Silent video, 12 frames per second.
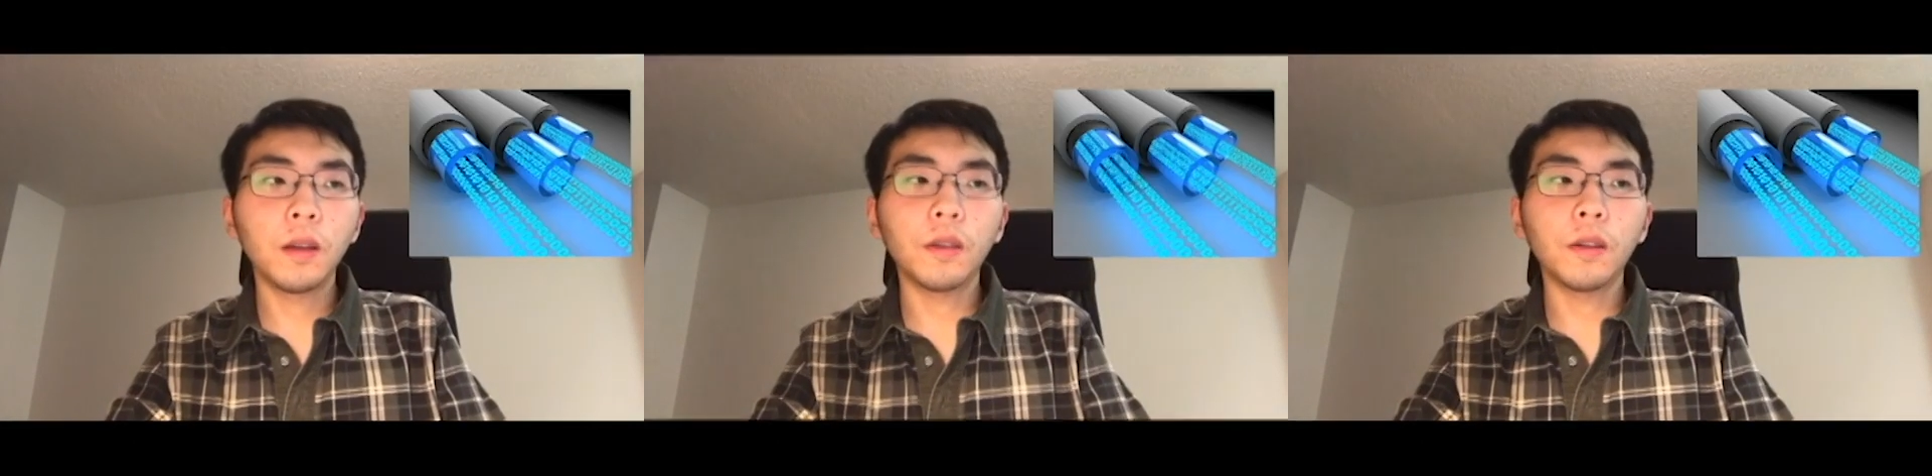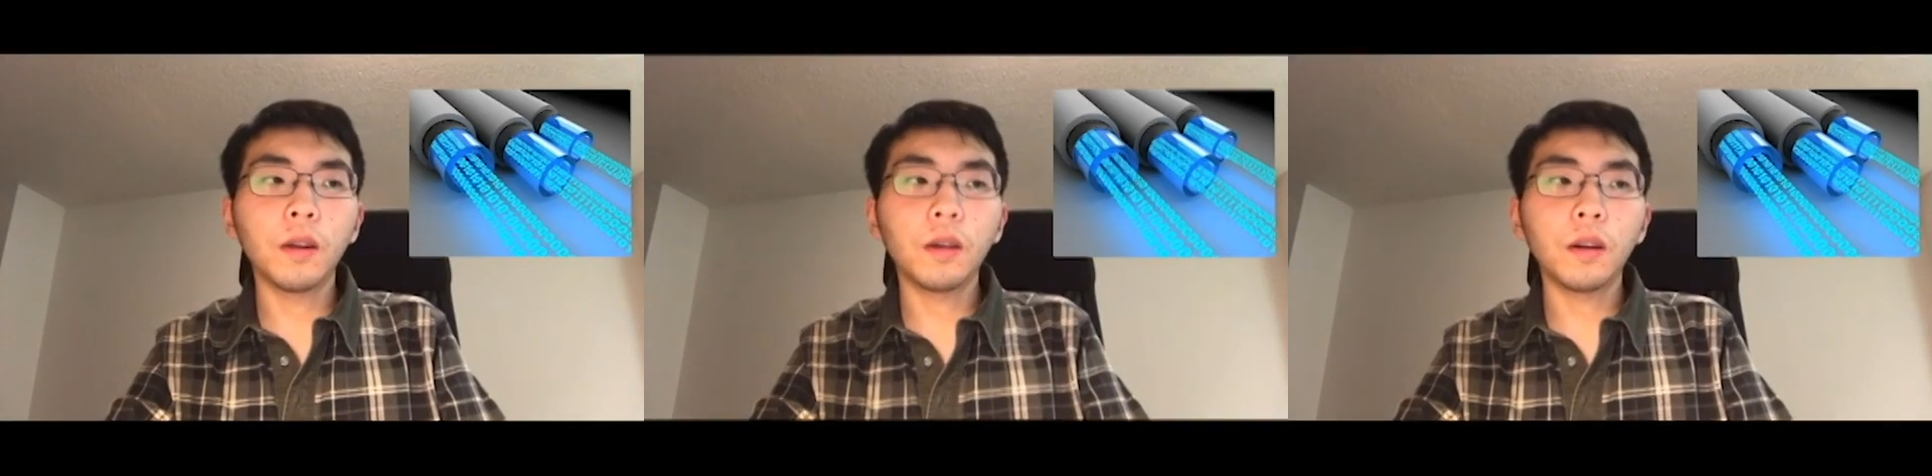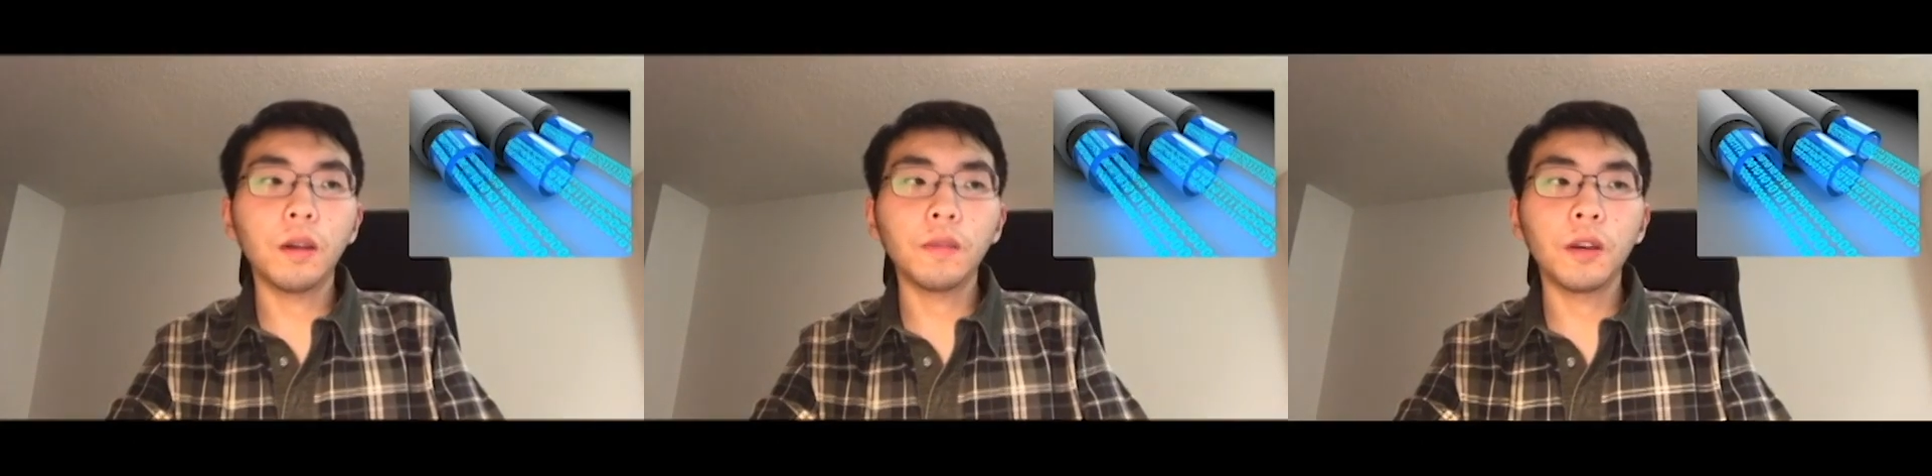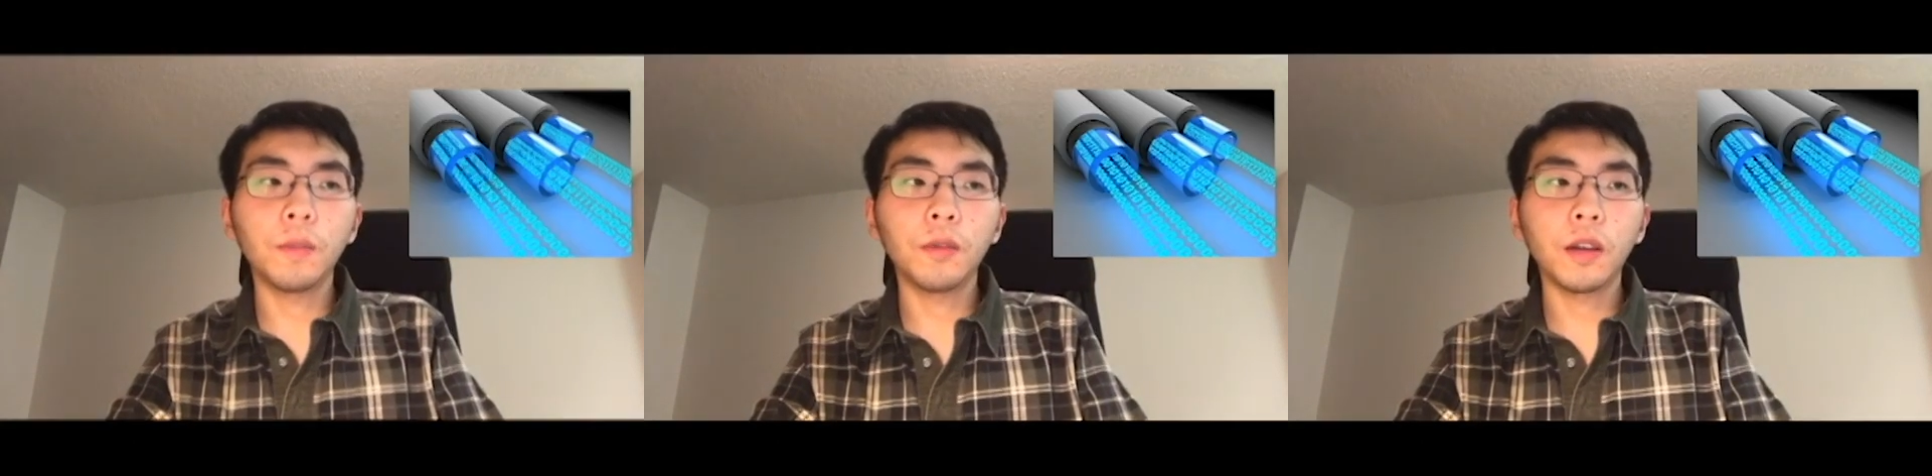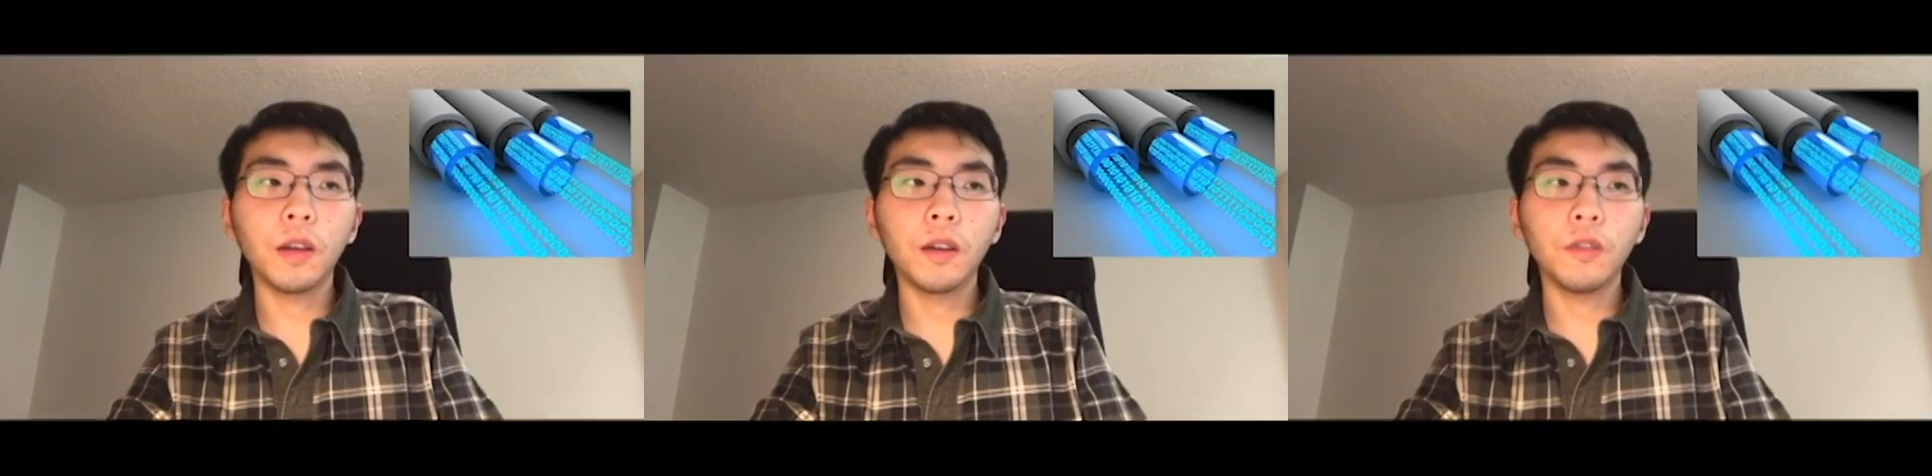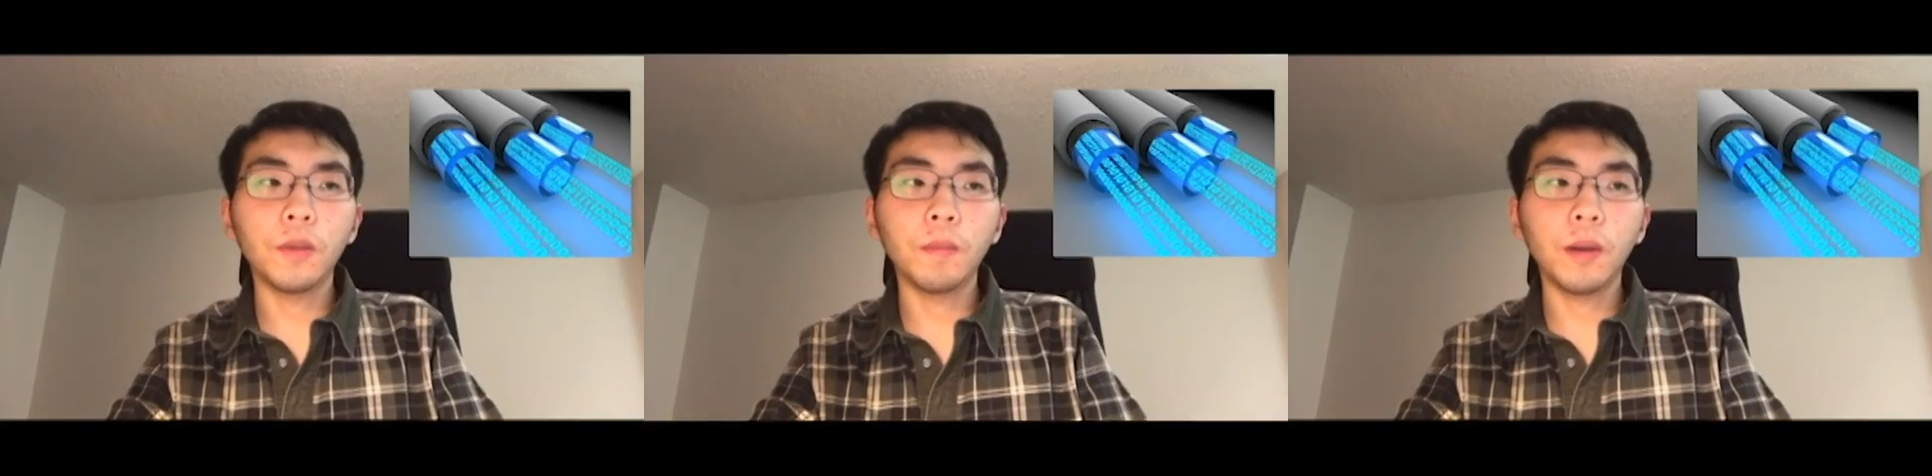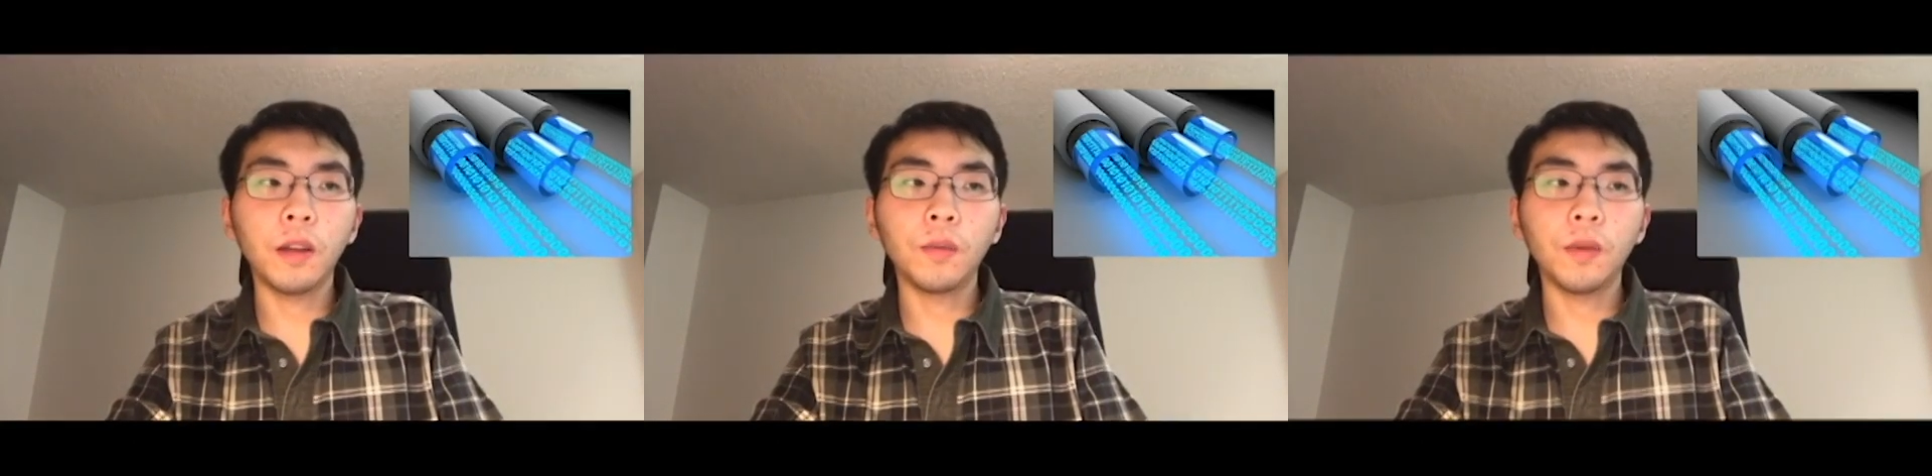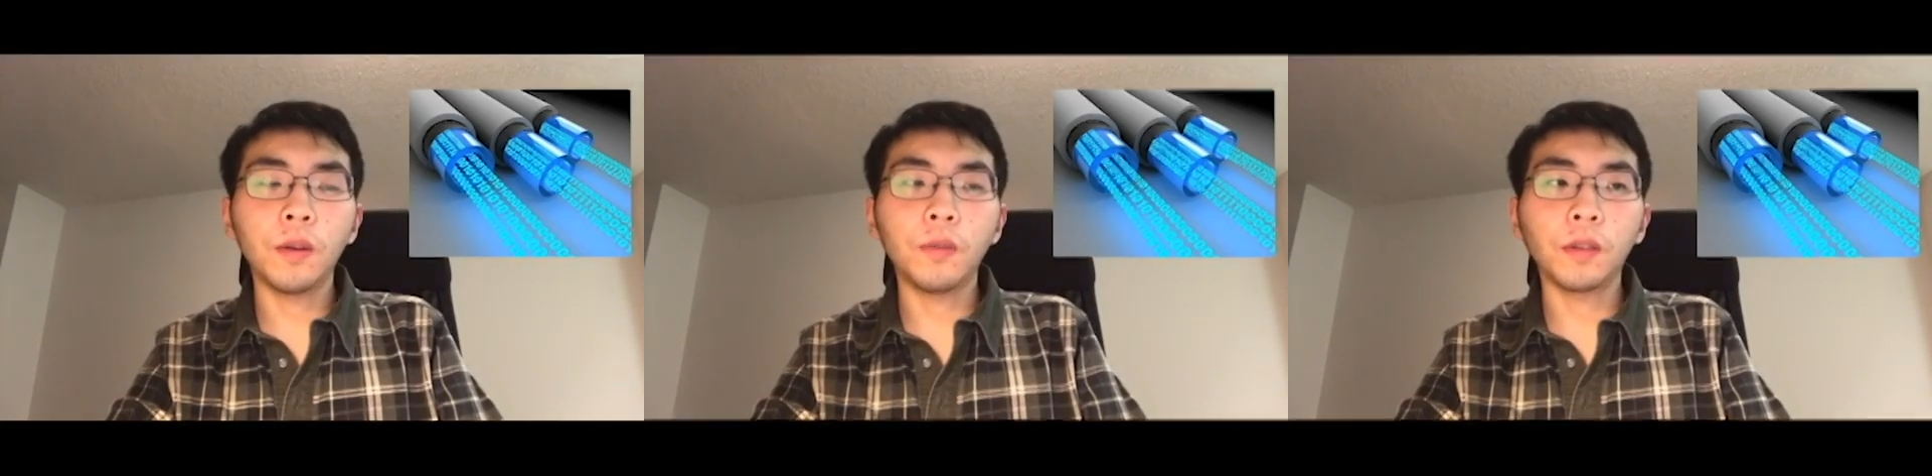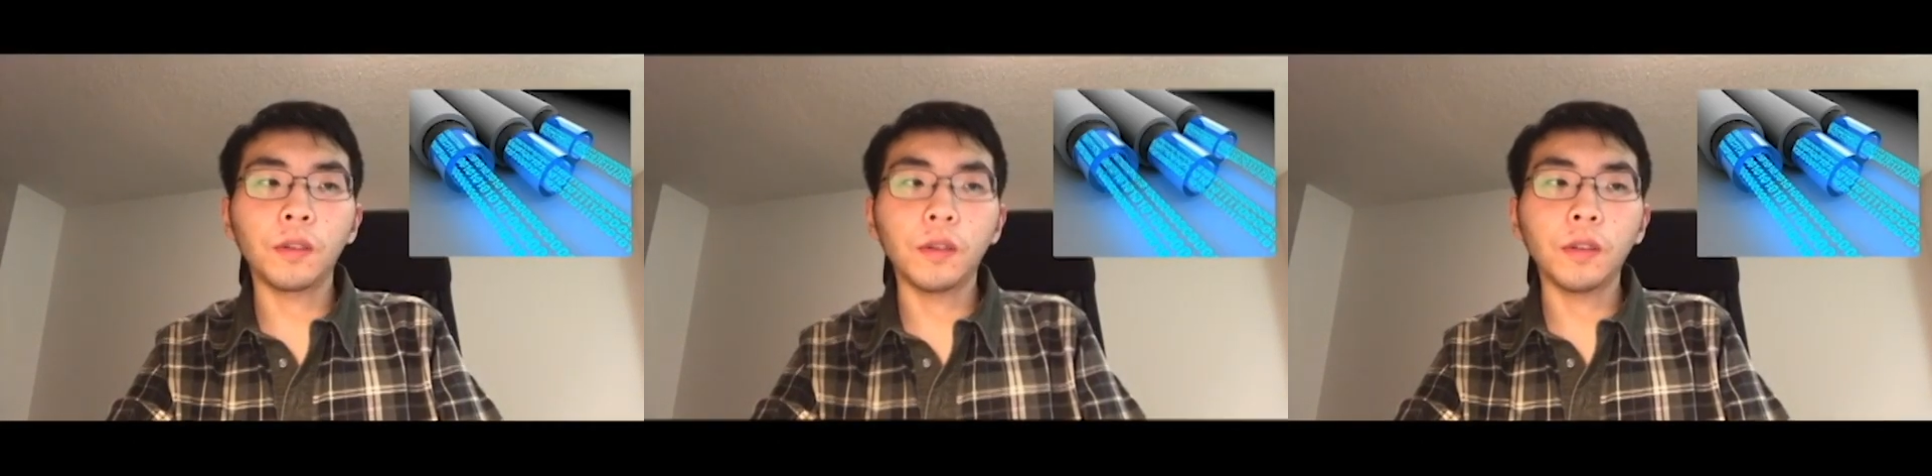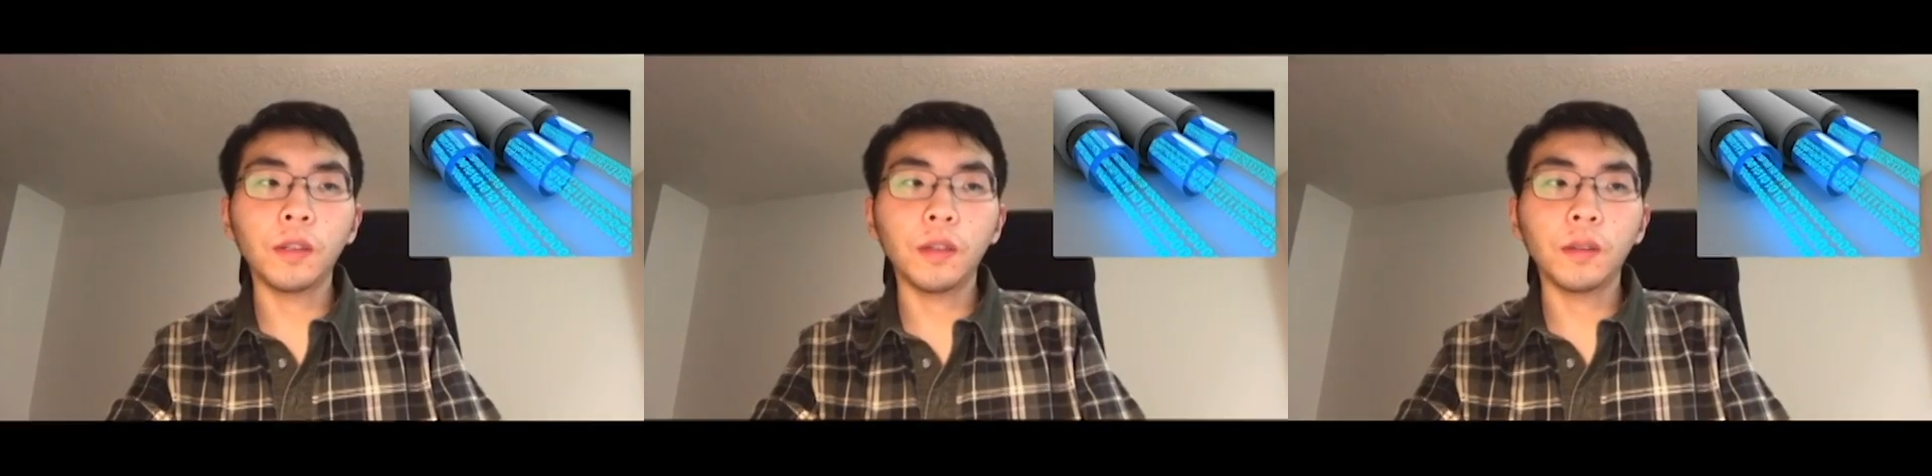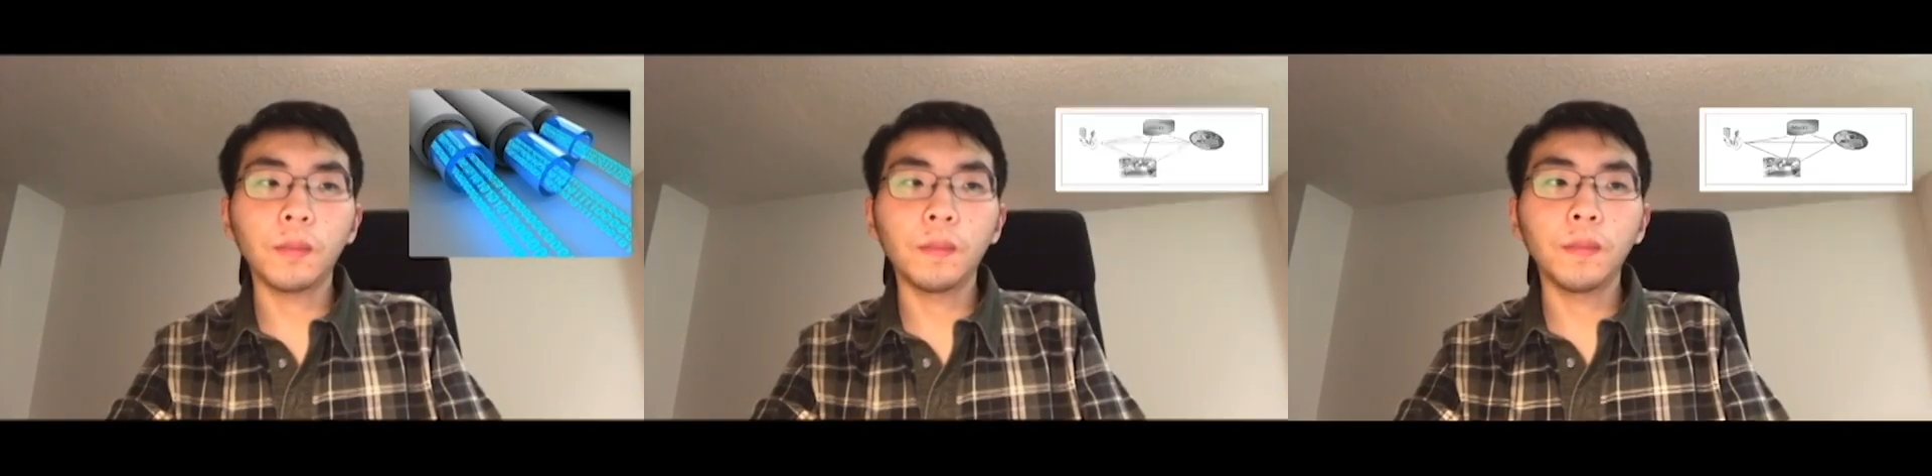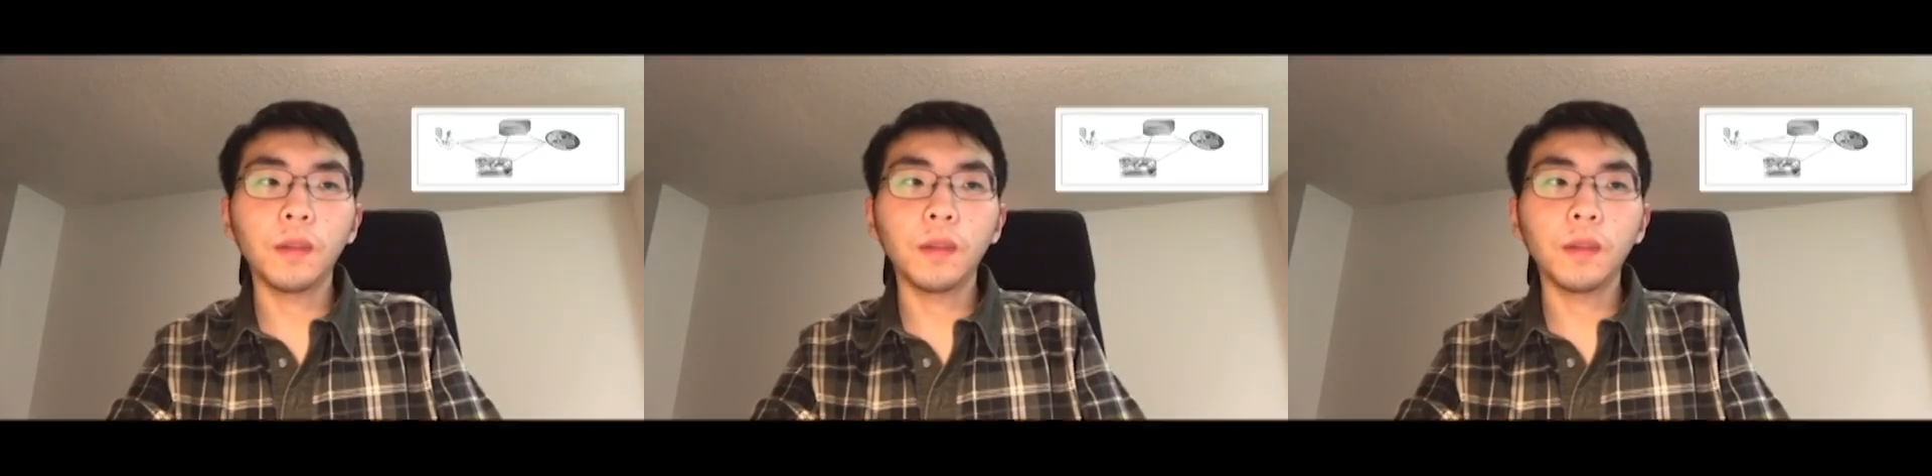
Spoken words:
the lack of communication blendware resources,